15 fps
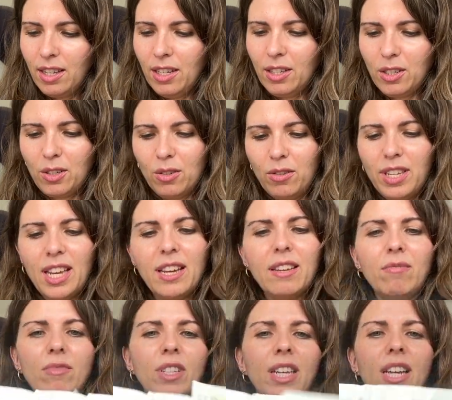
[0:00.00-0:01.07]
So yeah,
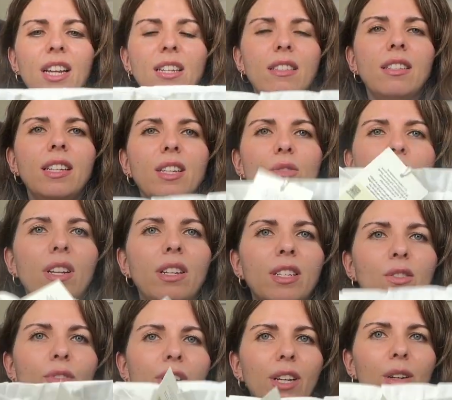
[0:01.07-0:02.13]
the elastic as is
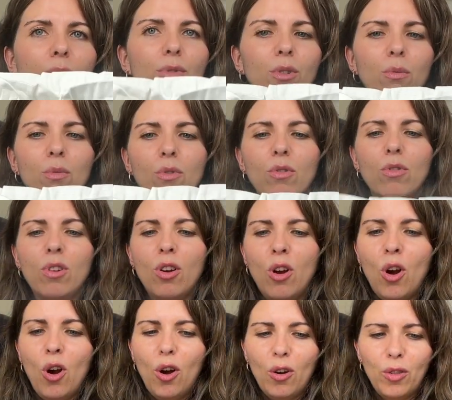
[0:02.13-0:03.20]
very comfortable
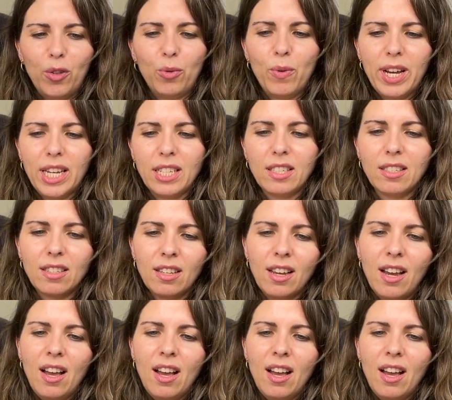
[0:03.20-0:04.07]
on the waist.